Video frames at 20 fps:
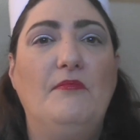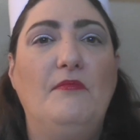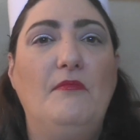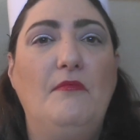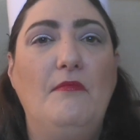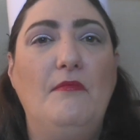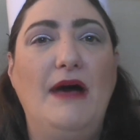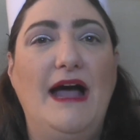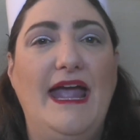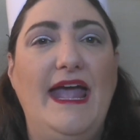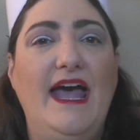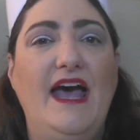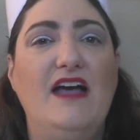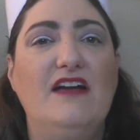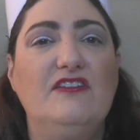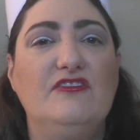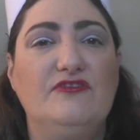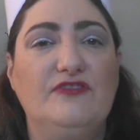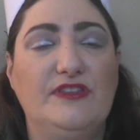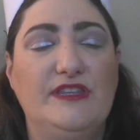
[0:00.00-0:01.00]
My hack
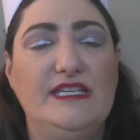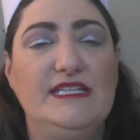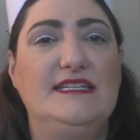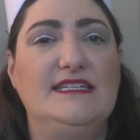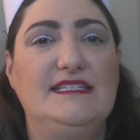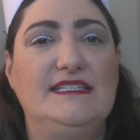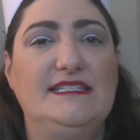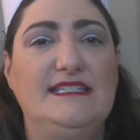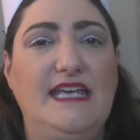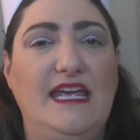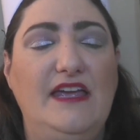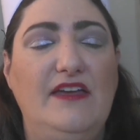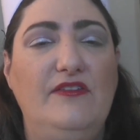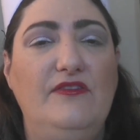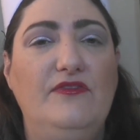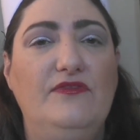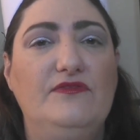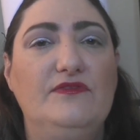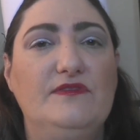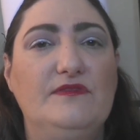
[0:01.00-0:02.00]
for this is to save
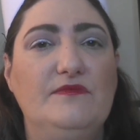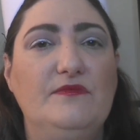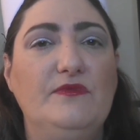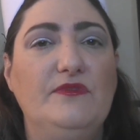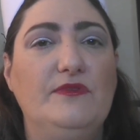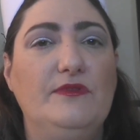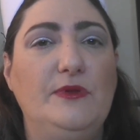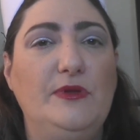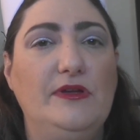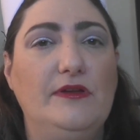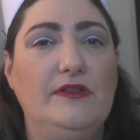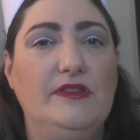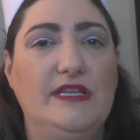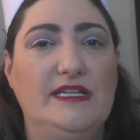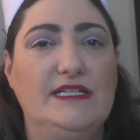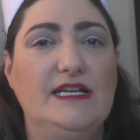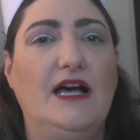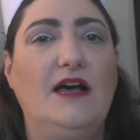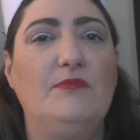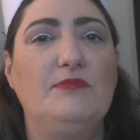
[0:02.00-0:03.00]
the
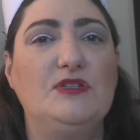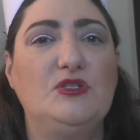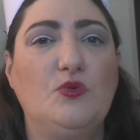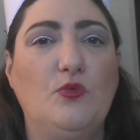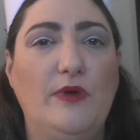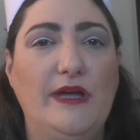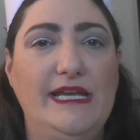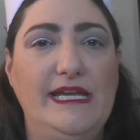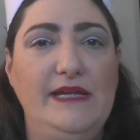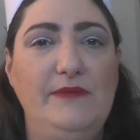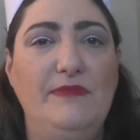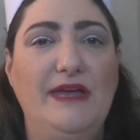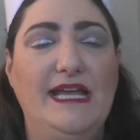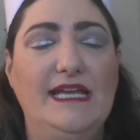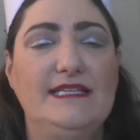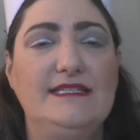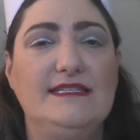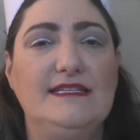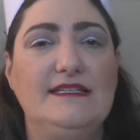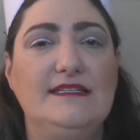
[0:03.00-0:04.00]
top 20
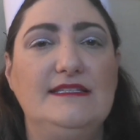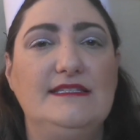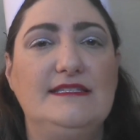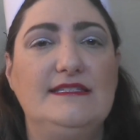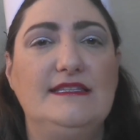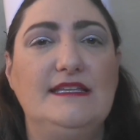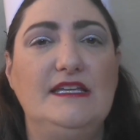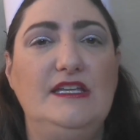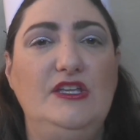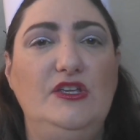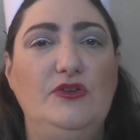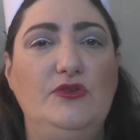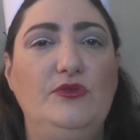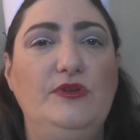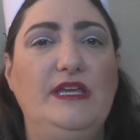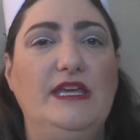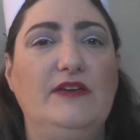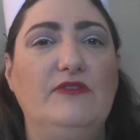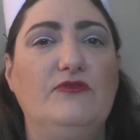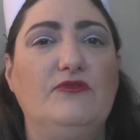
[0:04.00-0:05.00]
medicines that you
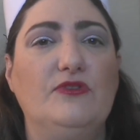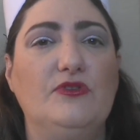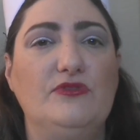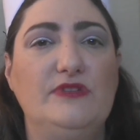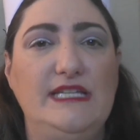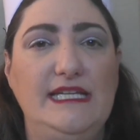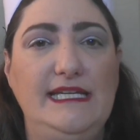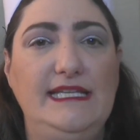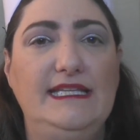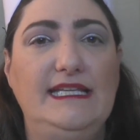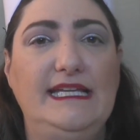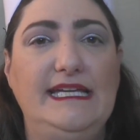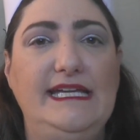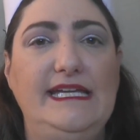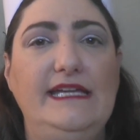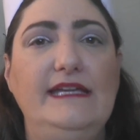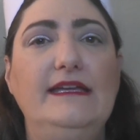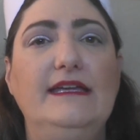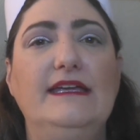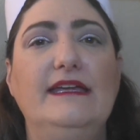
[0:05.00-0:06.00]
give
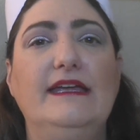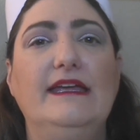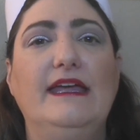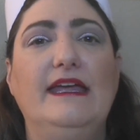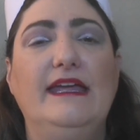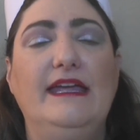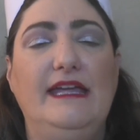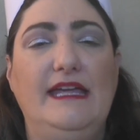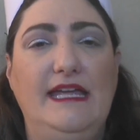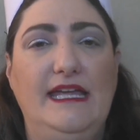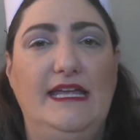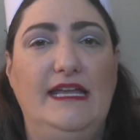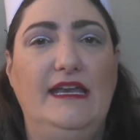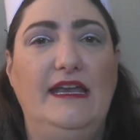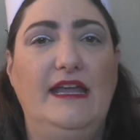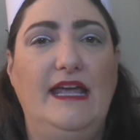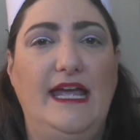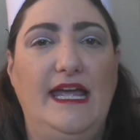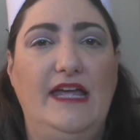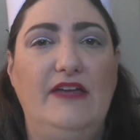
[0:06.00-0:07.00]
routinely in
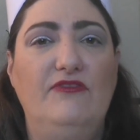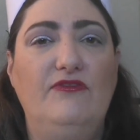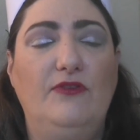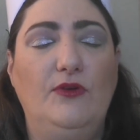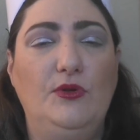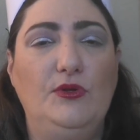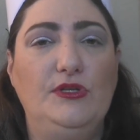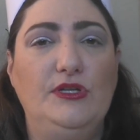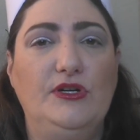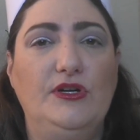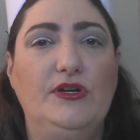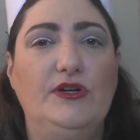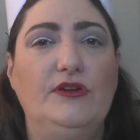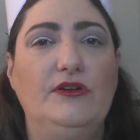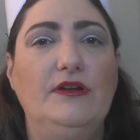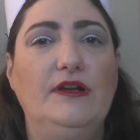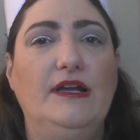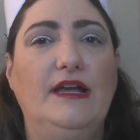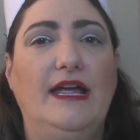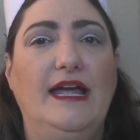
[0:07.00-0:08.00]
a folder,
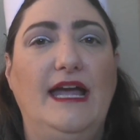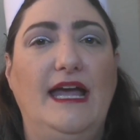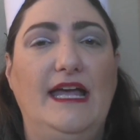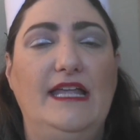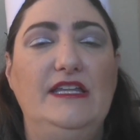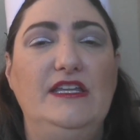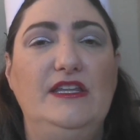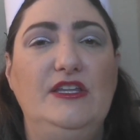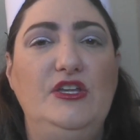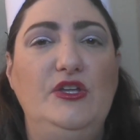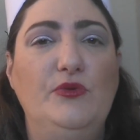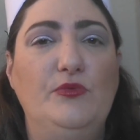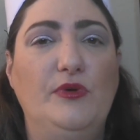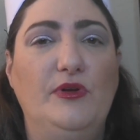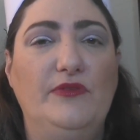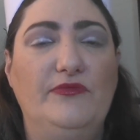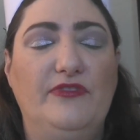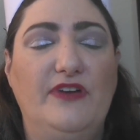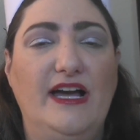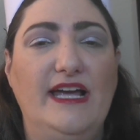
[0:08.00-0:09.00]
and you will
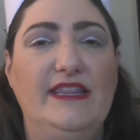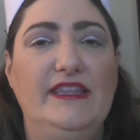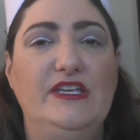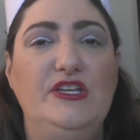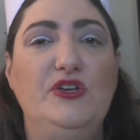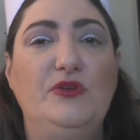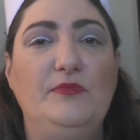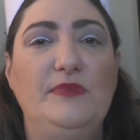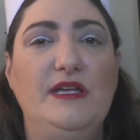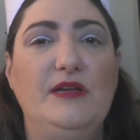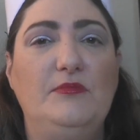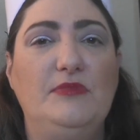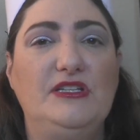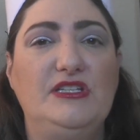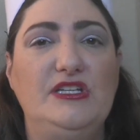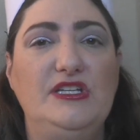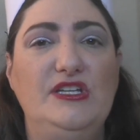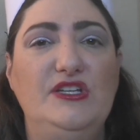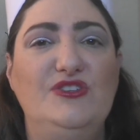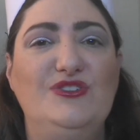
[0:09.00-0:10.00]
find that you'll be able
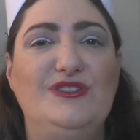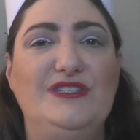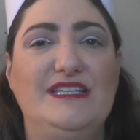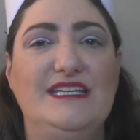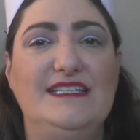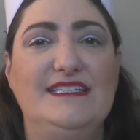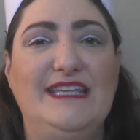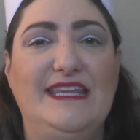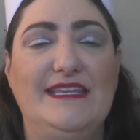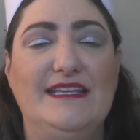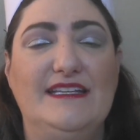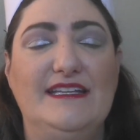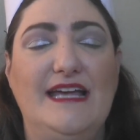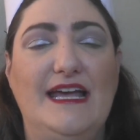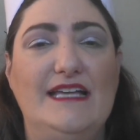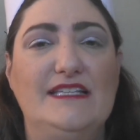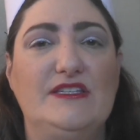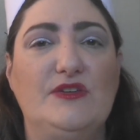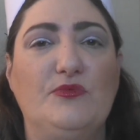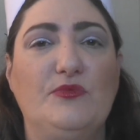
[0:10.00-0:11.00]
to use this
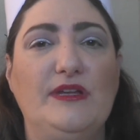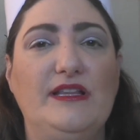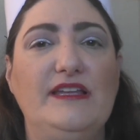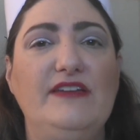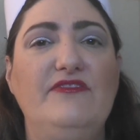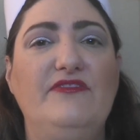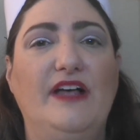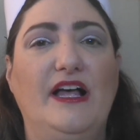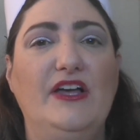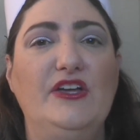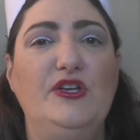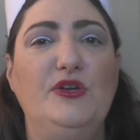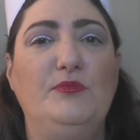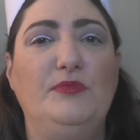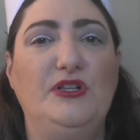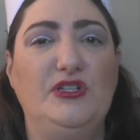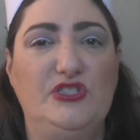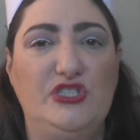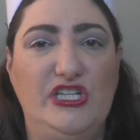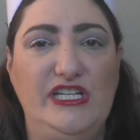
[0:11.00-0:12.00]
as a really
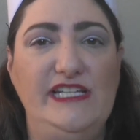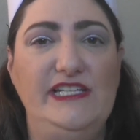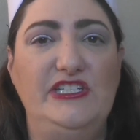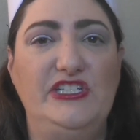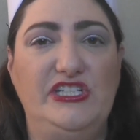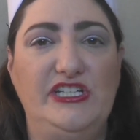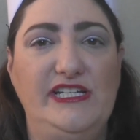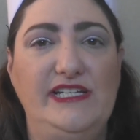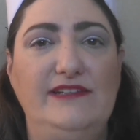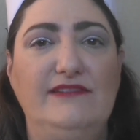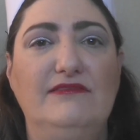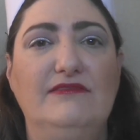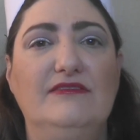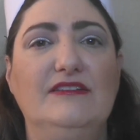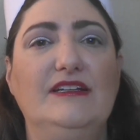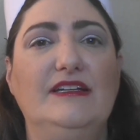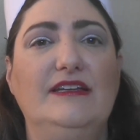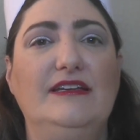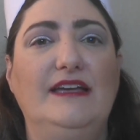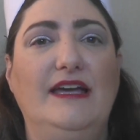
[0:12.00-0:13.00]
valuable cheat sheet
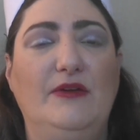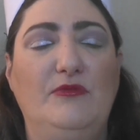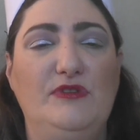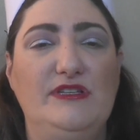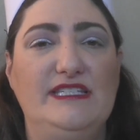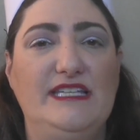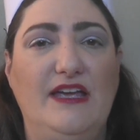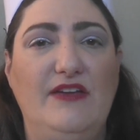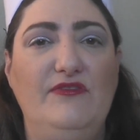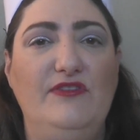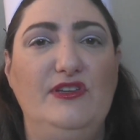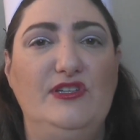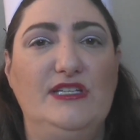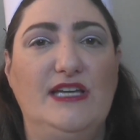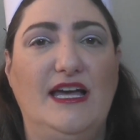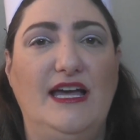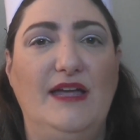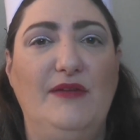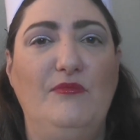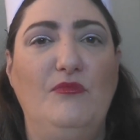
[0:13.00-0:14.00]
and will save you
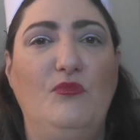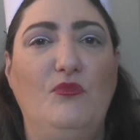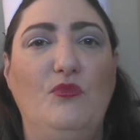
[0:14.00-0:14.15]
time.